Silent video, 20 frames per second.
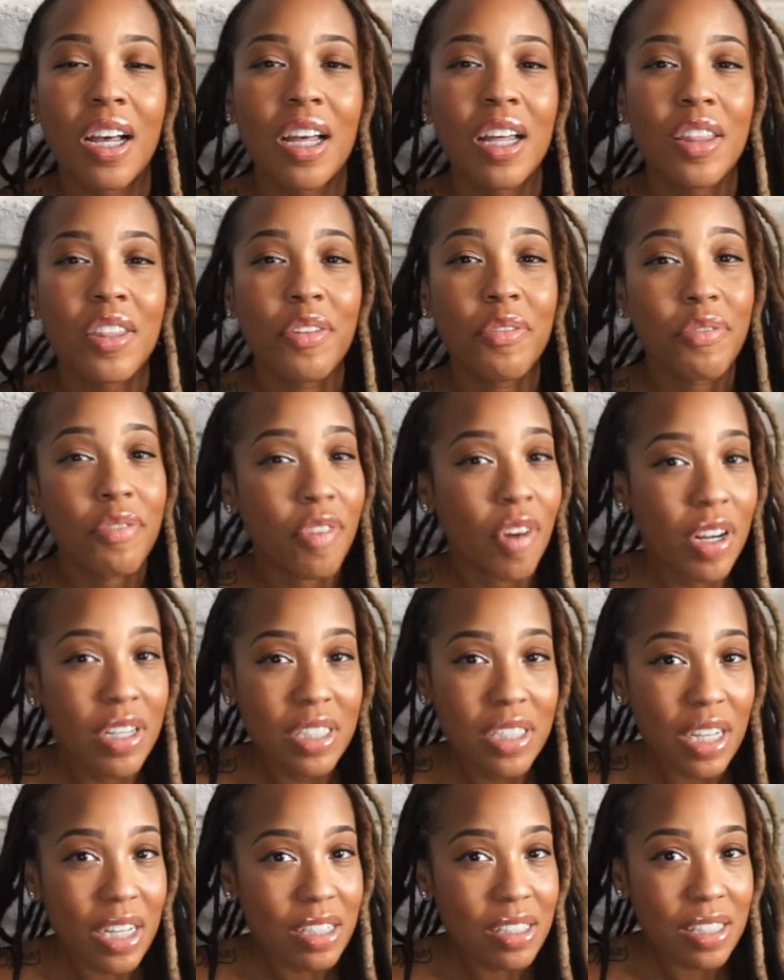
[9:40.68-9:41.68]
the front
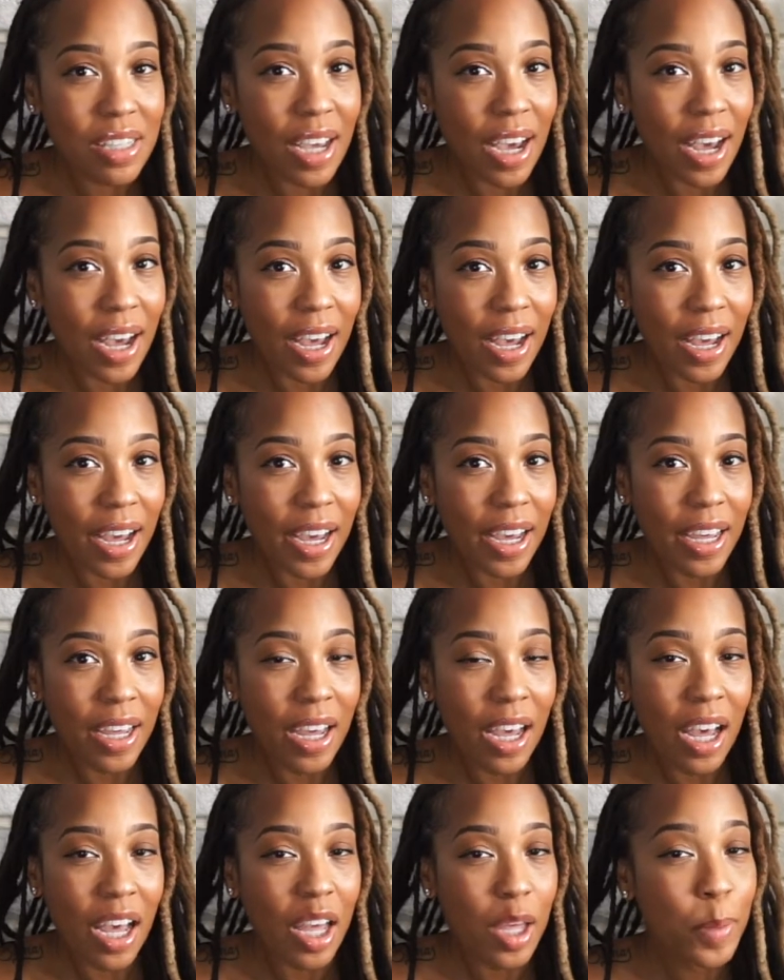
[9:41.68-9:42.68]
desk guy
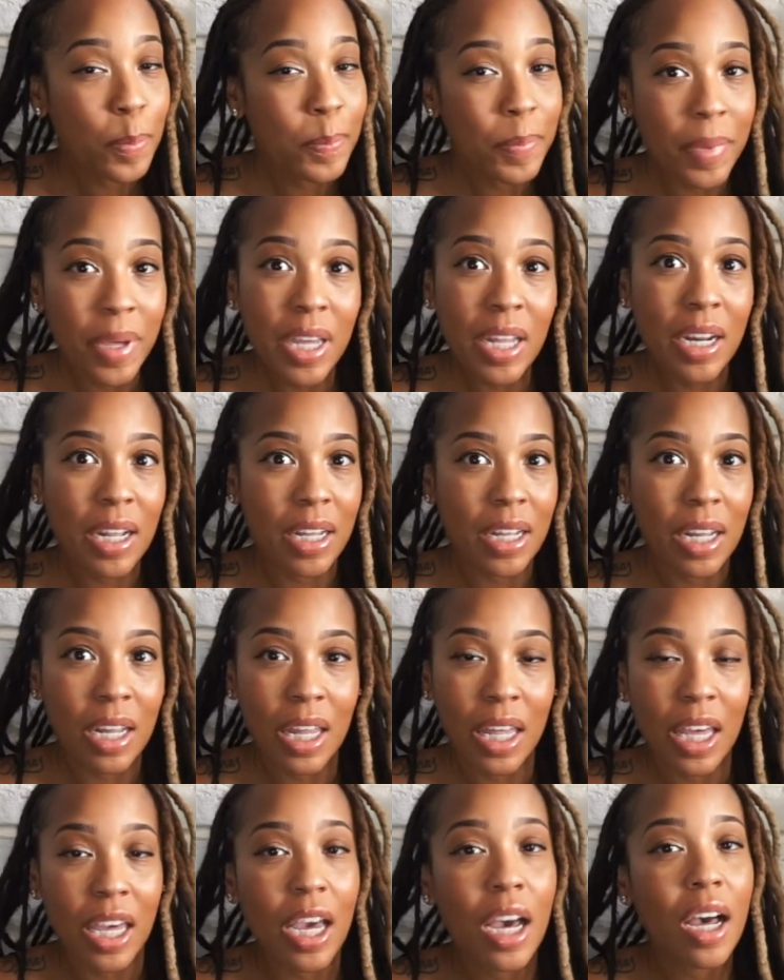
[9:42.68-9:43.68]

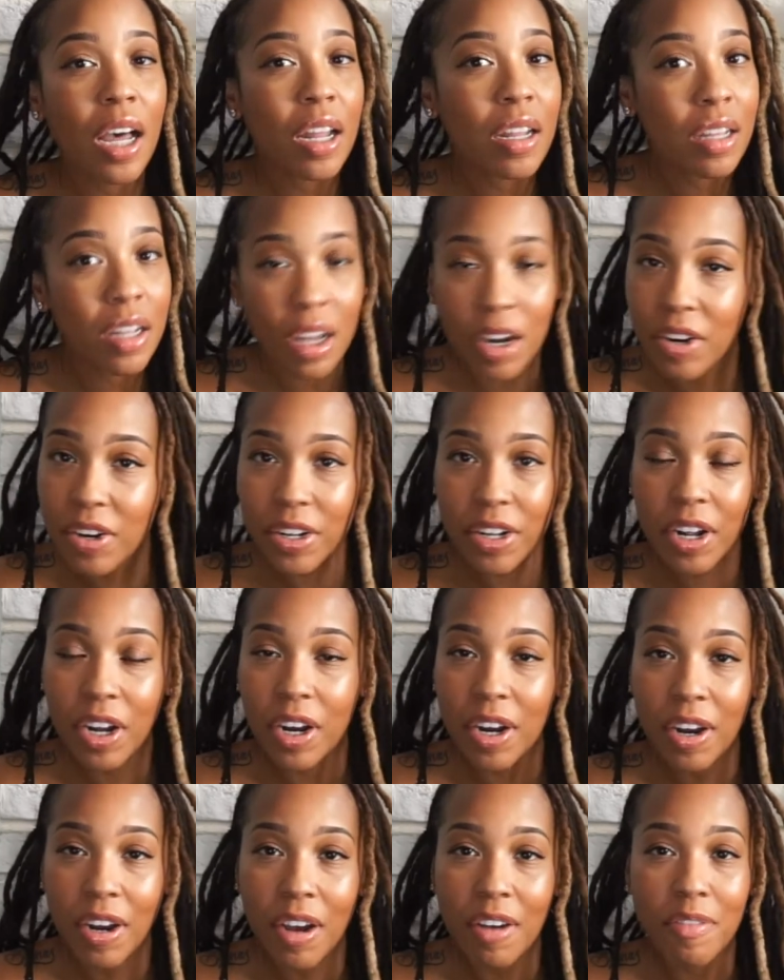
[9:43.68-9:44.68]
immediately alerted
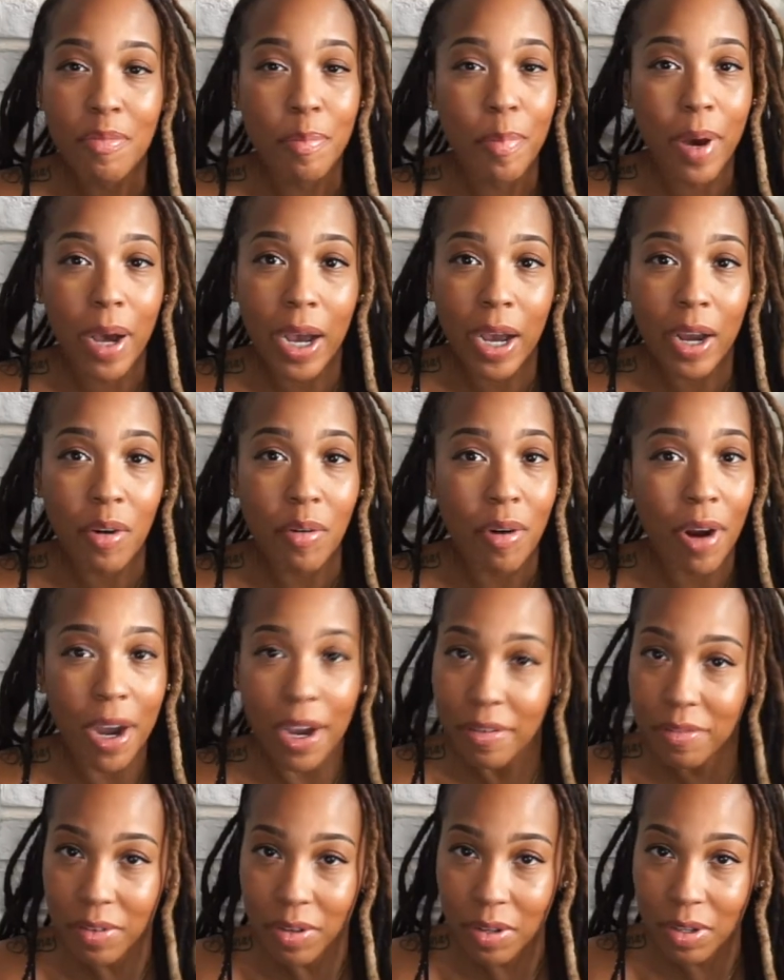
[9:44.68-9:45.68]
her of my
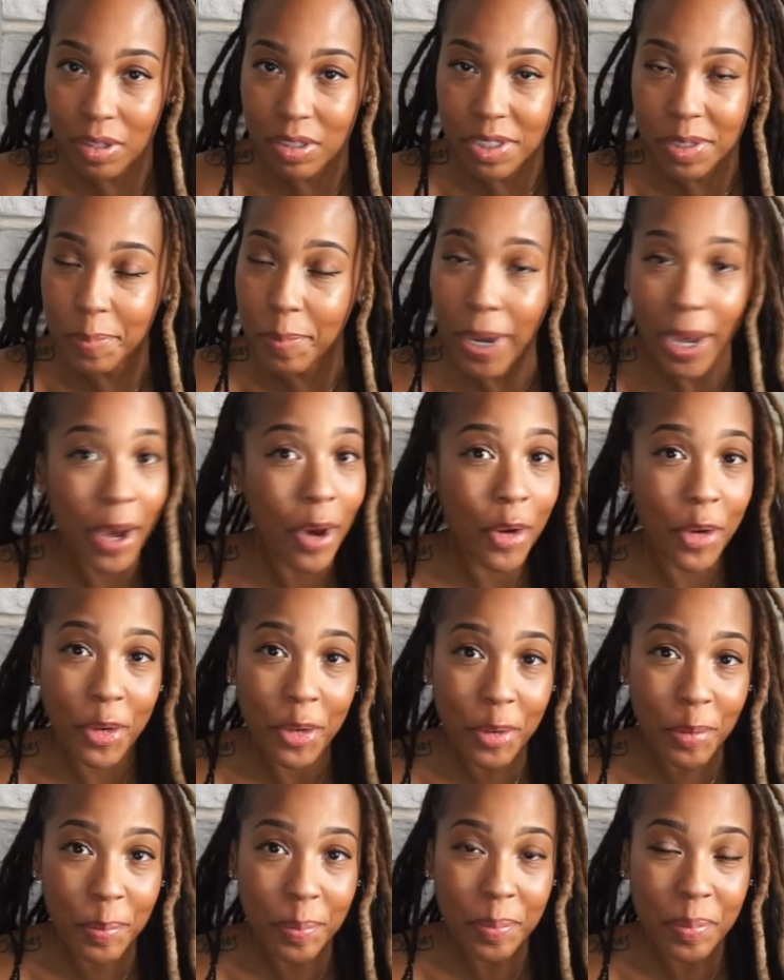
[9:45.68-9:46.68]
arrival to my
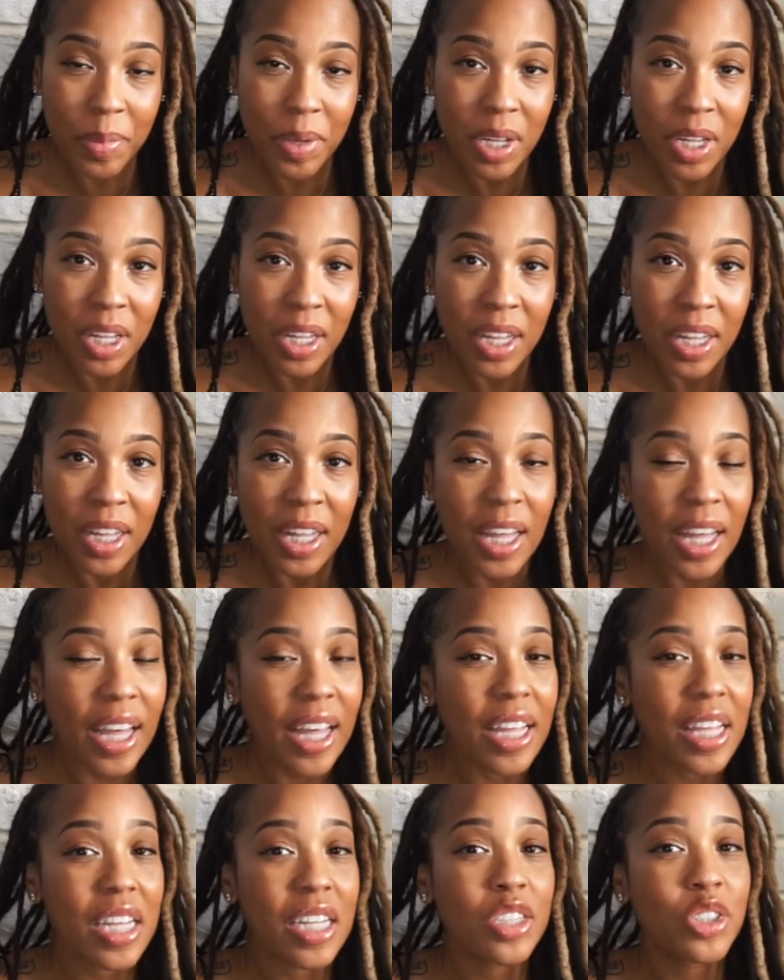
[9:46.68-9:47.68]
home,
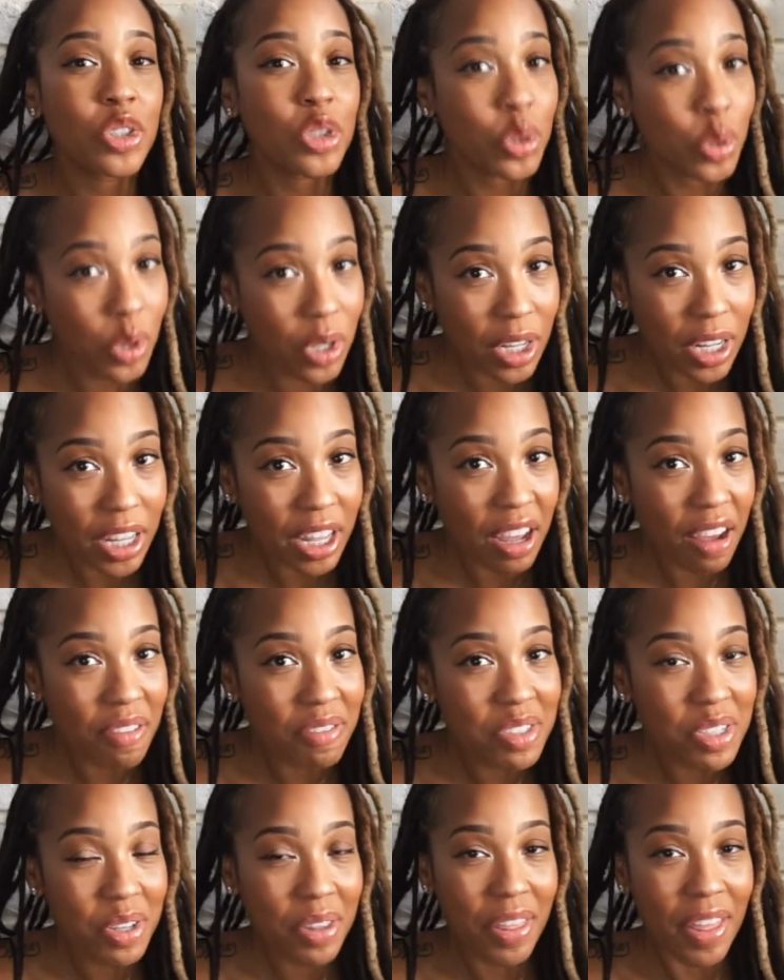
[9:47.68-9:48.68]
and shortly
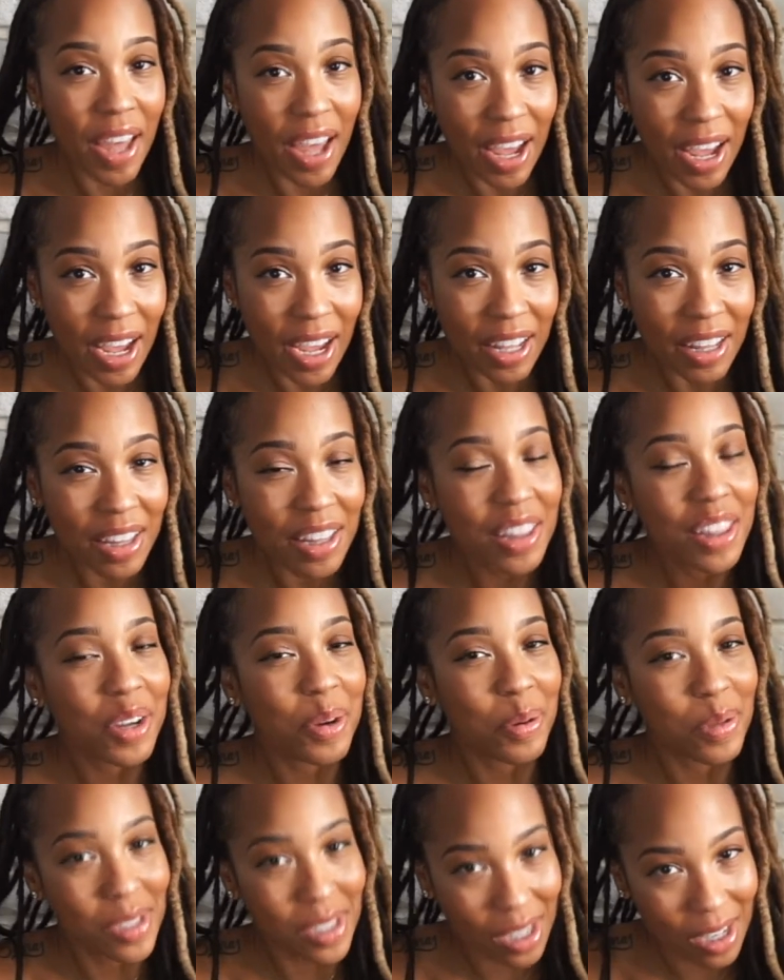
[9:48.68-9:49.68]
after that, there
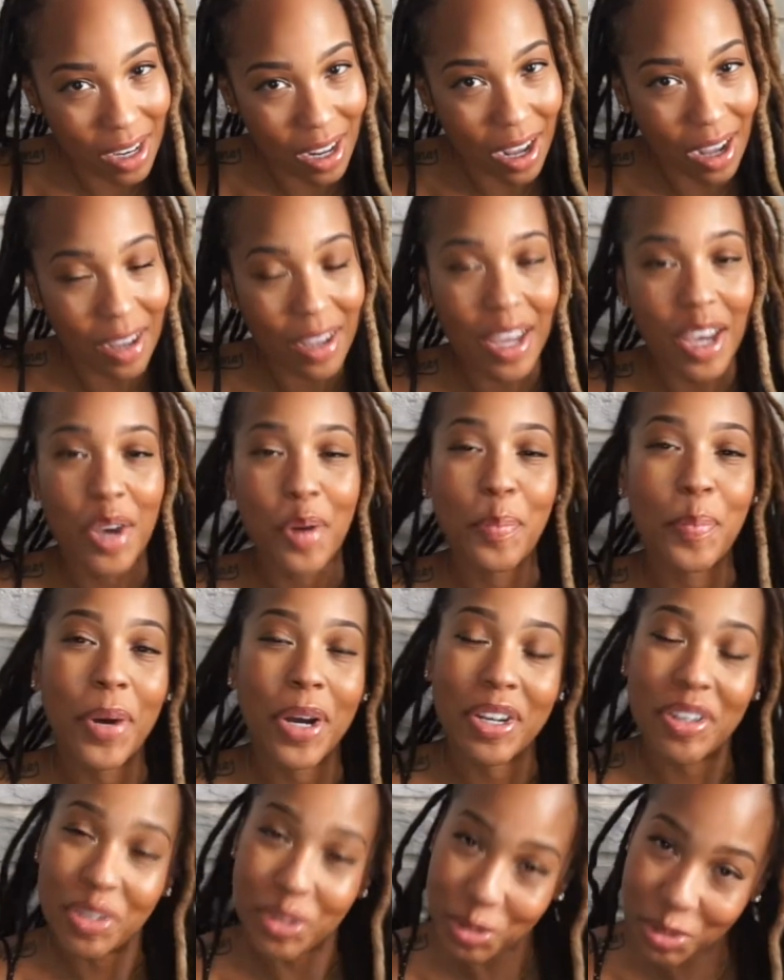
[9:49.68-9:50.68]
was a knock at my
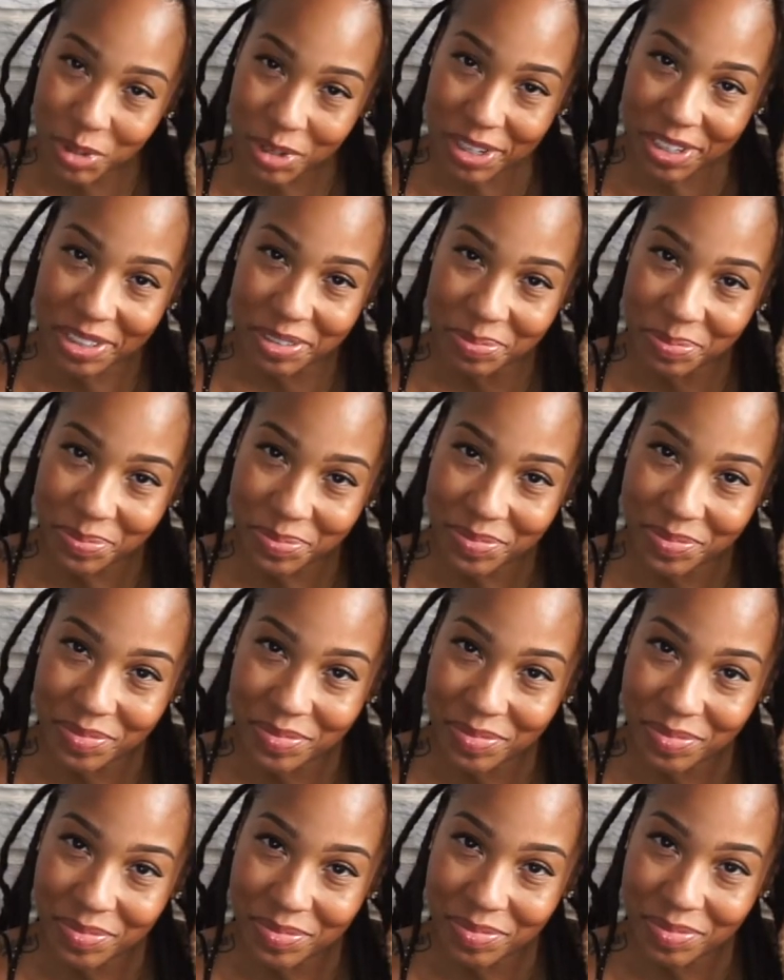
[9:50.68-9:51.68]

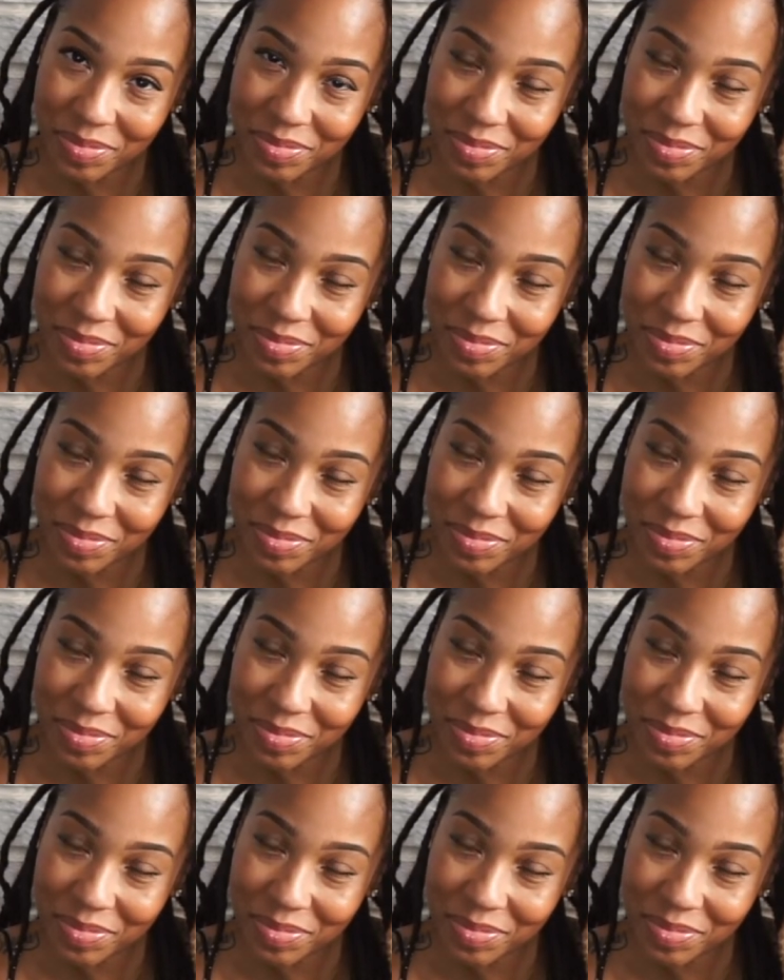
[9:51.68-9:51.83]
door.